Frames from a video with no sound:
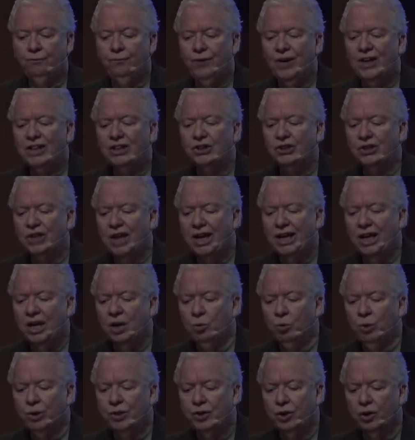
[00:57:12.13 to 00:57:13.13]

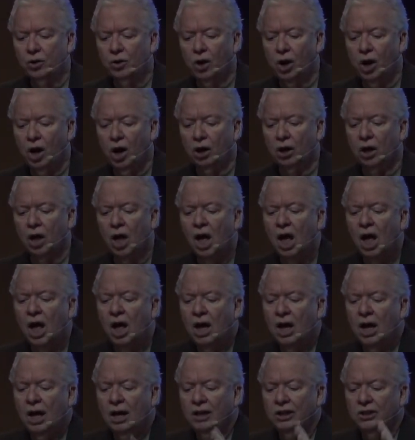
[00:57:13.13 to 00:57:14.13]
Fixating with your heart.
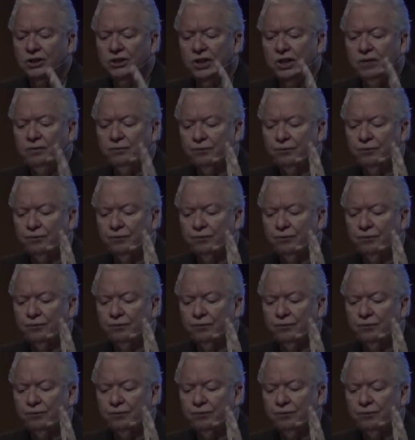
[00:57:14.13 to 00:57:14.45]
You see,